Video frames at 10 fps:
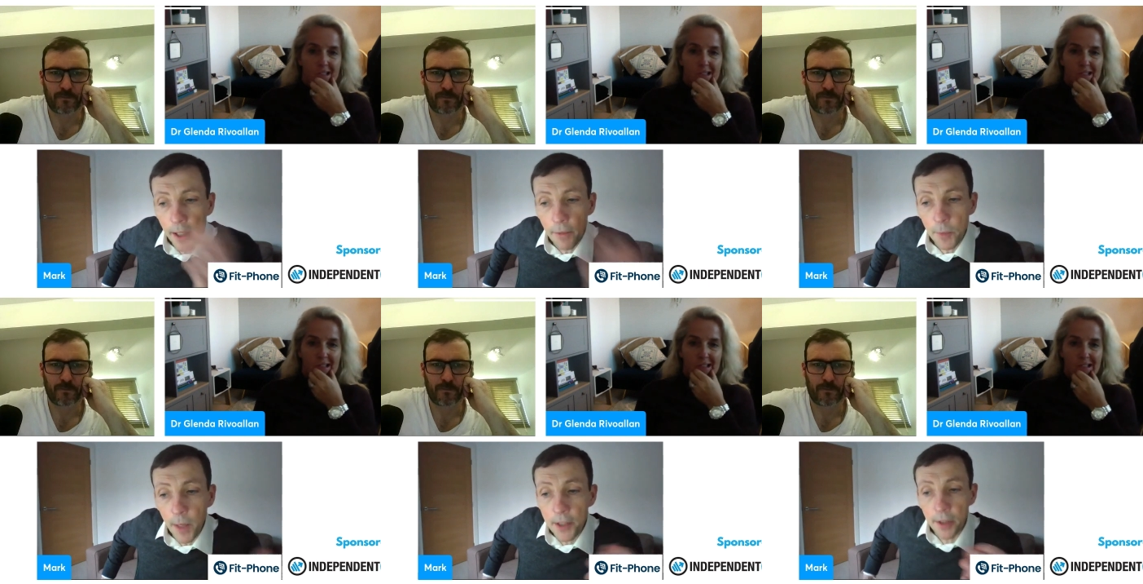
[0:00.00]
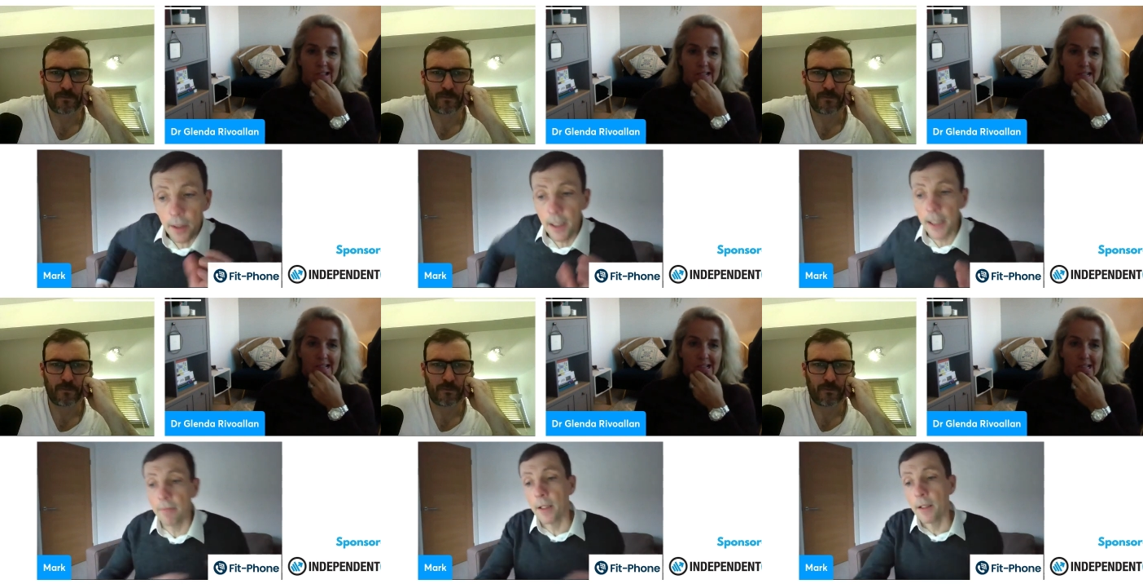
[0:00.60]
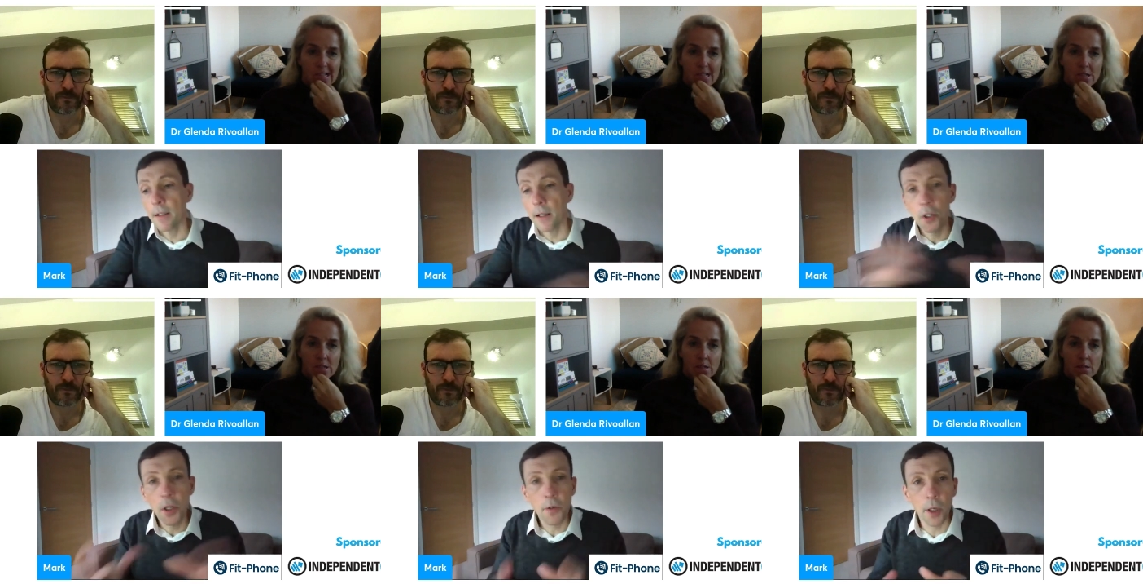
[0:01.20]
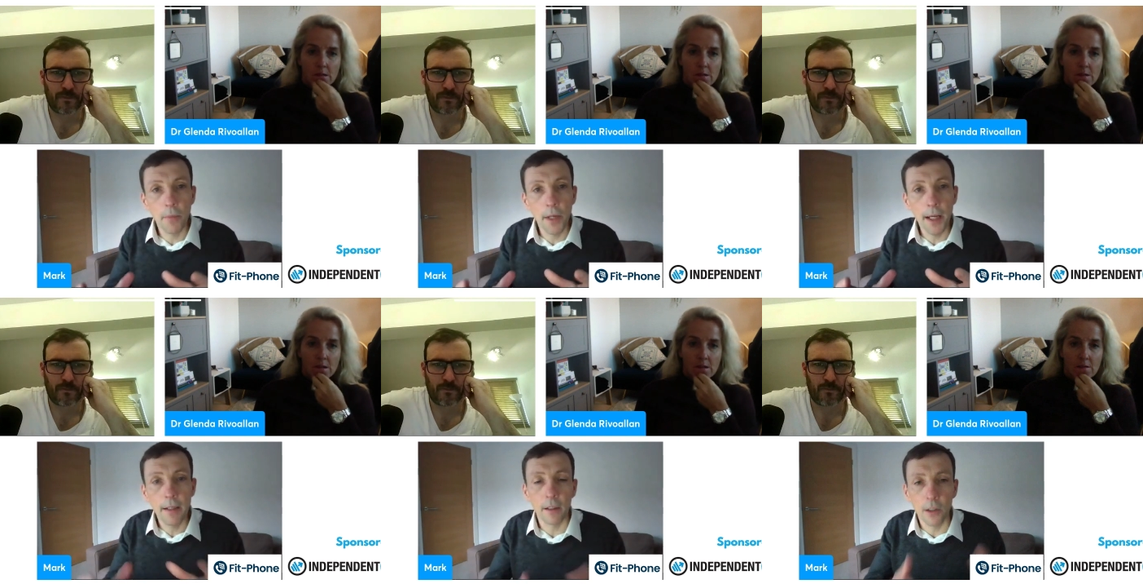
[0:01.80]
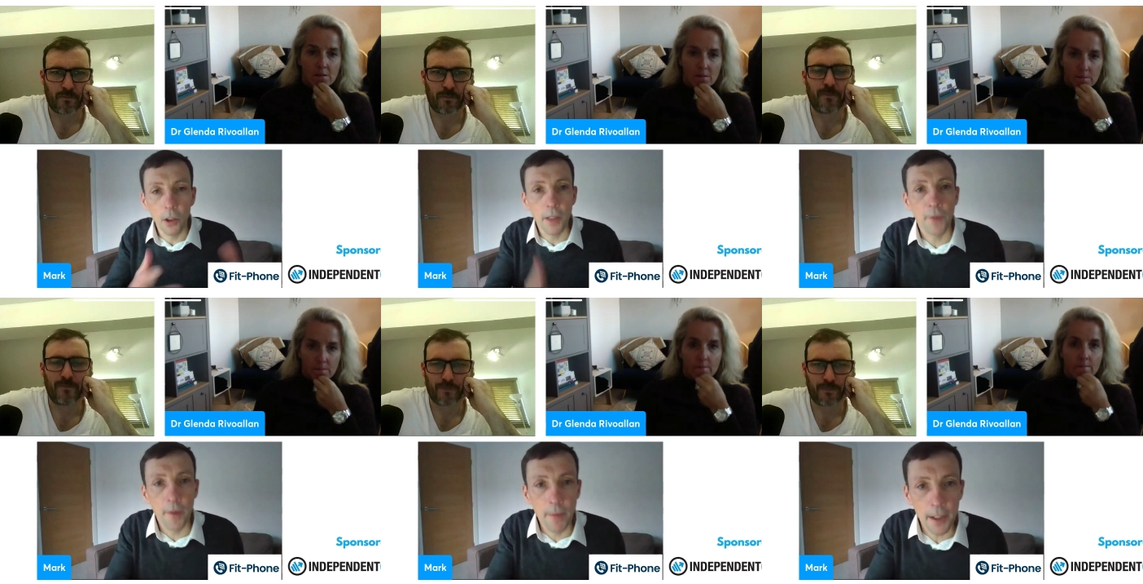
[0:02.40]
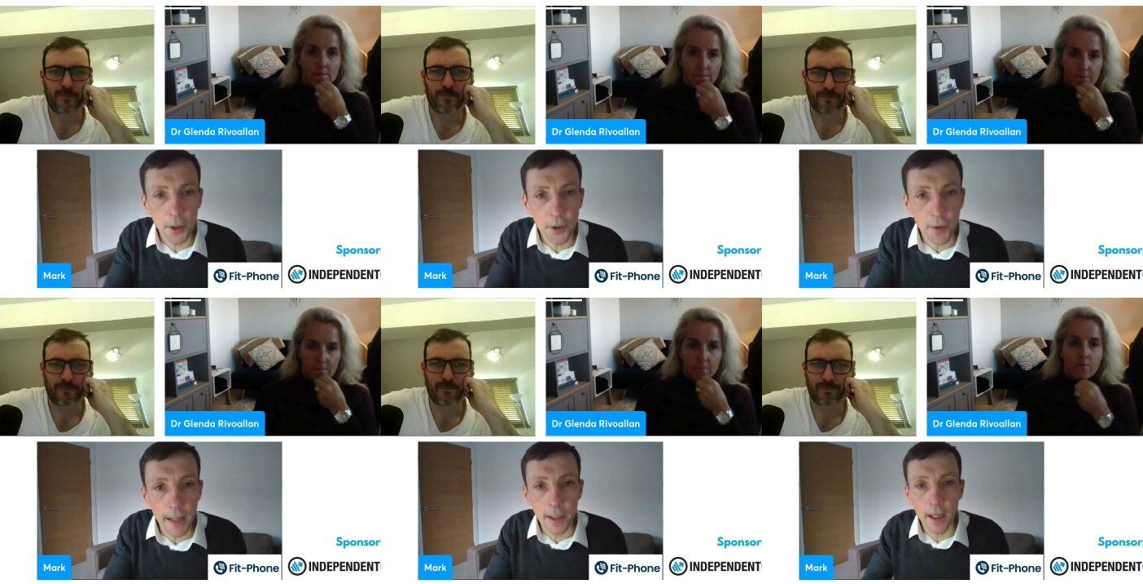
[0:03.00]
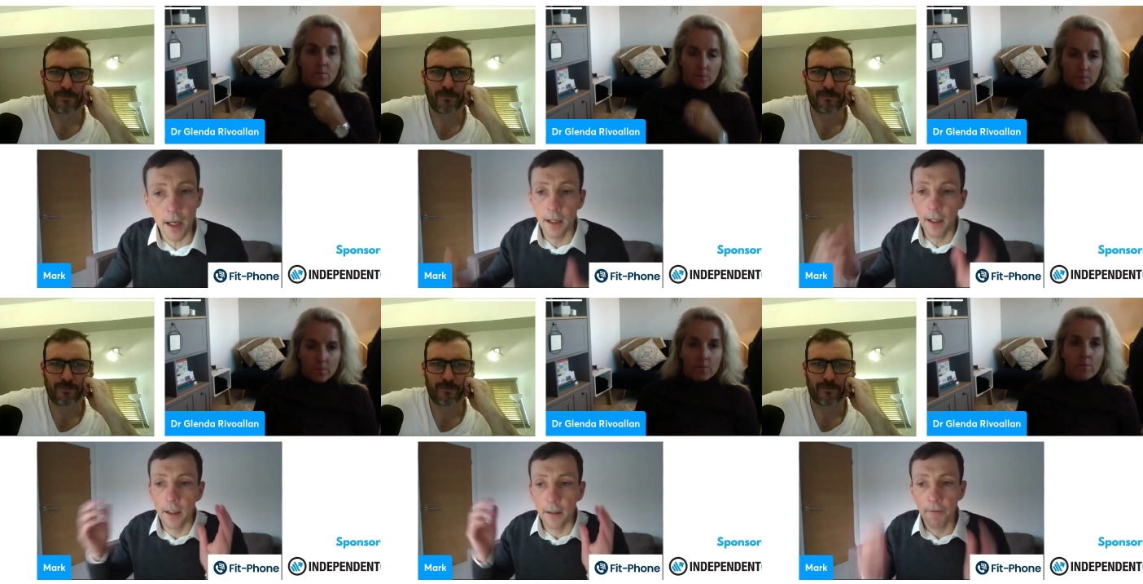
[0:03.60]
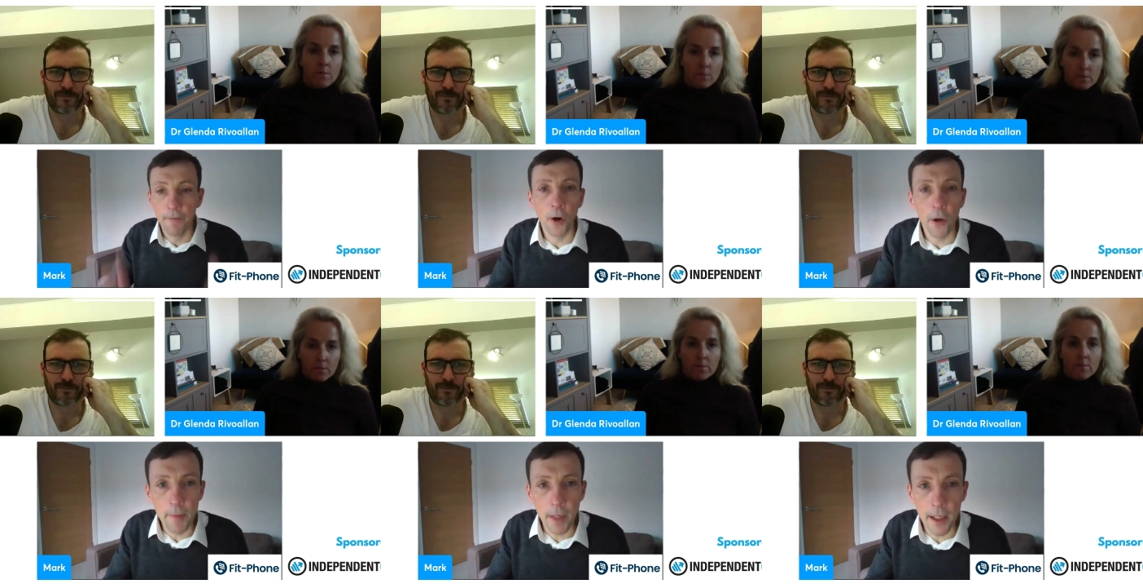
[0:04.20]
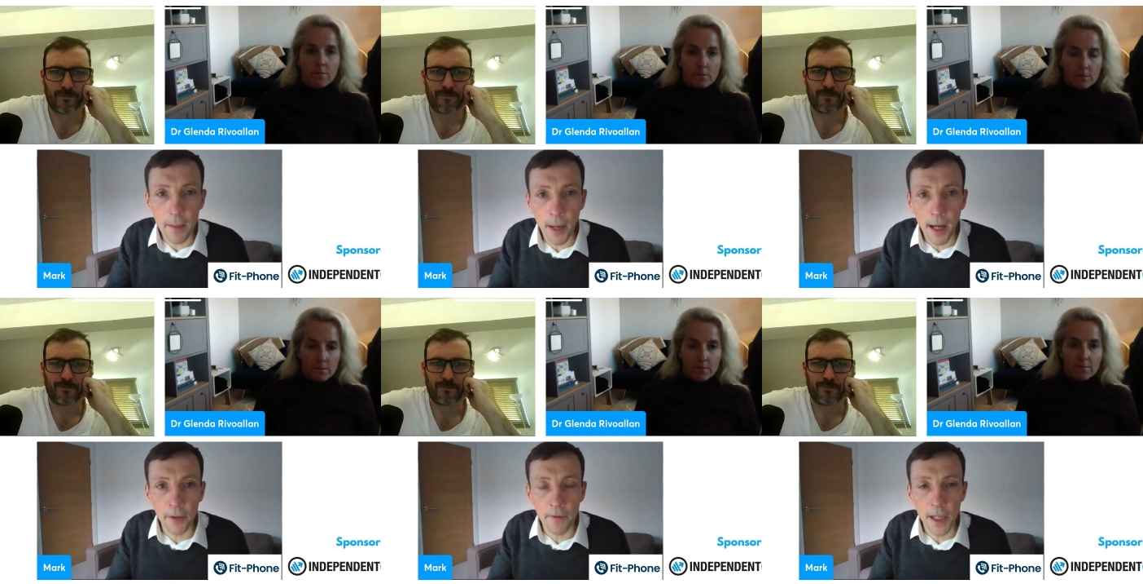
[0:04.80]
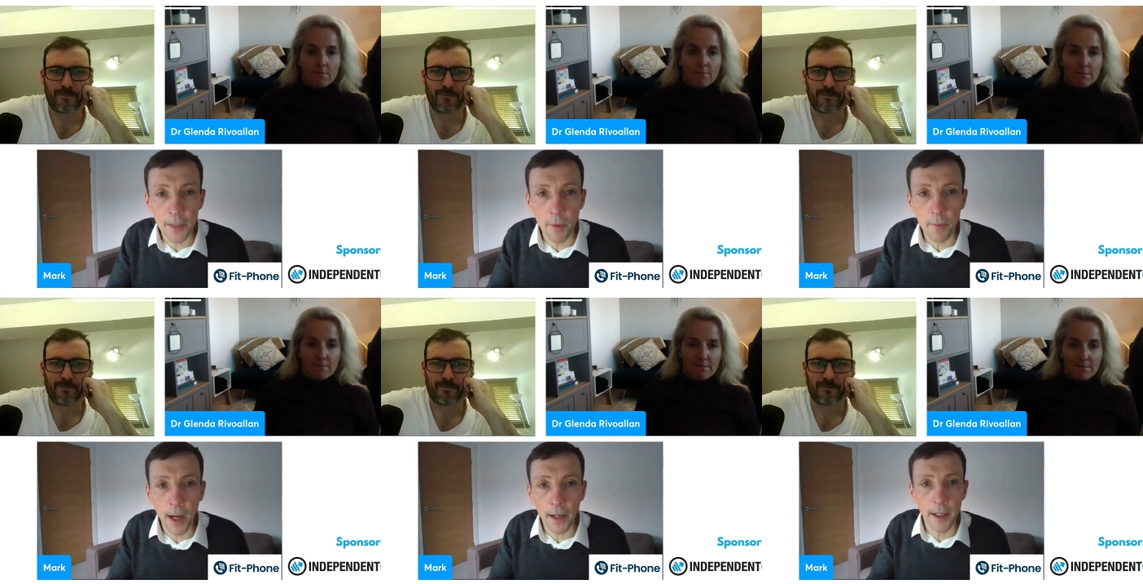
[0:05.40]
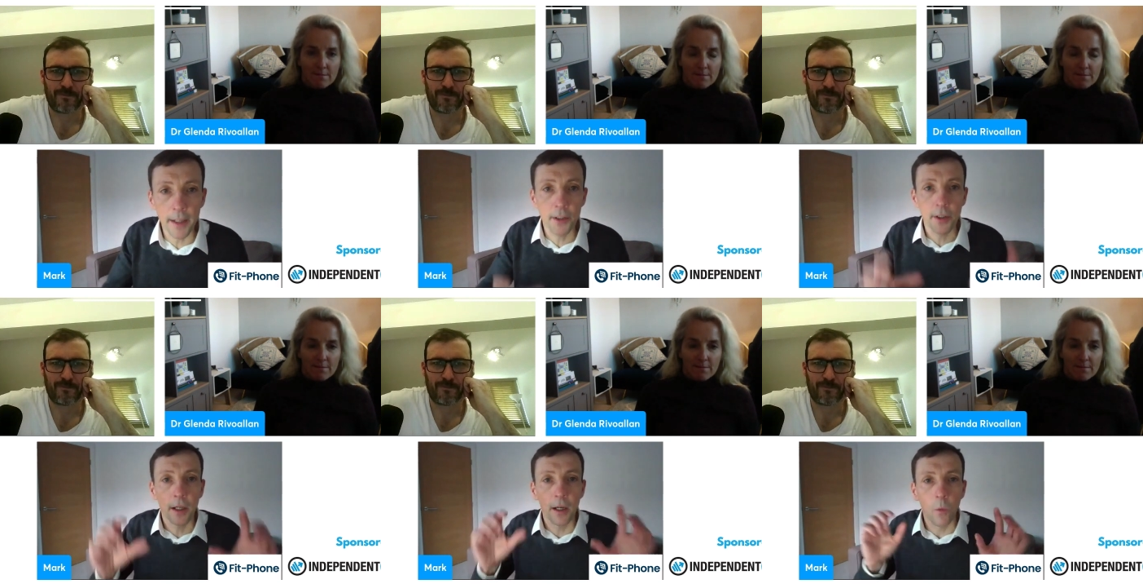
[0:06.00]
Speaker 1: And it was basically new company looking for a managing director, 40 million pound investment package.